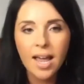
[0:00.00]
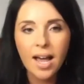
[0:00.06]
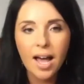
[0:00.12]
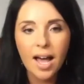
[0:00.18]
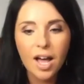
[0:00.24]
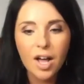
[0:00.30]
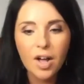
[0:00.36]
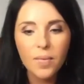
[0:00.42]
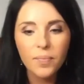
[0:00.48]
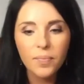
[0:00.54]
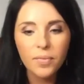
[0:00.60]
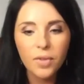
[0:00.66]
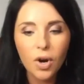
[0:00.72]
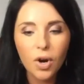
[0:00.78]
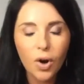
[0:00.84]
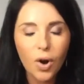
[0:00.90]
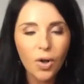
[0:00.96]

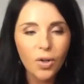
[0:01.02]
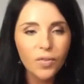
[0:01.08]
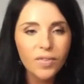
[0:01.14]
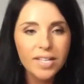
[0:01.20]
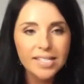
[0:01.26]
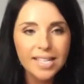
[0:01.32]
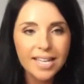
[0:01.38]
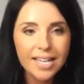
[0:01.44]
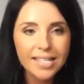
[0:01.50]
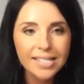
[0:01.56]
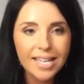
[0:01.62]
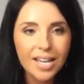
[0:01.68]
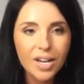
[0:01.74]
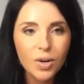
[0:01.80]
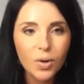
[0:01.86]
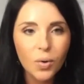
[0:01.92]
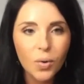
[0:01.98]
are all of these things in
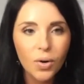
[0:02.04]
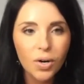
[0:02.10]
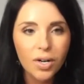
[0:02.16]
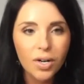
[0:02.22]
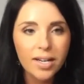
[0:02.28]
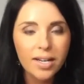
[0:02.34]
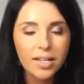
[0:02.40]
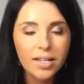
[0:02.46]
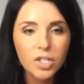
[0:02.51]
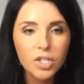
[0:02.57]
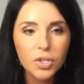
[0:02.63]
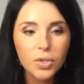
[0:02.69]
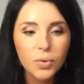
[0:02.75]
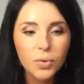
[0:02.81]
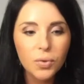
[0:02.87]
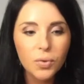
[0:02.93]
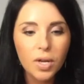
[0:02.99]
accordance
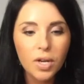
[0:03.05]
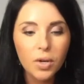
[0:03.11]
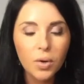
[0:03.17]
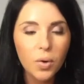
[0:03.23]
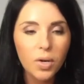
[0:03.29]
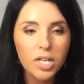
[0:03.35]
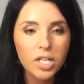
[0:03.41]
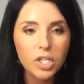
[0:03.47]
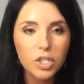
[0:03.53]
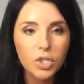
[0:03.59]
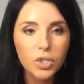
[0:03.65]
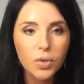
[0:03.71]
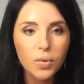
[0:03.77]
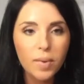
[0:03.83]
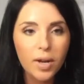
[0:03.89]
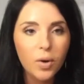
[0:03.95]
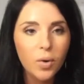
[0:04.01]
to
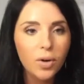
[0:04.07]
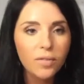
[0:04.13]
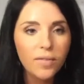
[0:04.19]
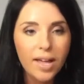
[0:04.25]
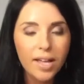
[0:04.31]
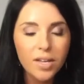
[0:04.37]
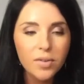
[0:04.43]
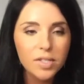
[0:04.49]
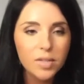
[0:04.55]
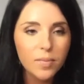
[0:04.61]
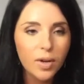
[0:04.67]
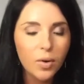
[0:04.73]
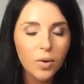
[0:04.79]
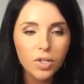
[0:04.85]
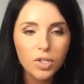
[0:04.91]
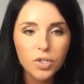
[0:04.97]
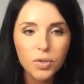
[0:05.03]
my core values and my
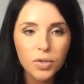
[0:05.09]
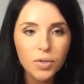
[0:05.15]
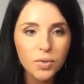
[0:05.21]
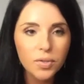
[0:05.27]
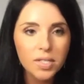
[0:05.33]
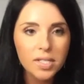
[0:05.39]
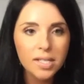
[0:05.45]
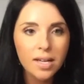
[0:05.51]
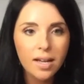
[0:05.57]
core truths,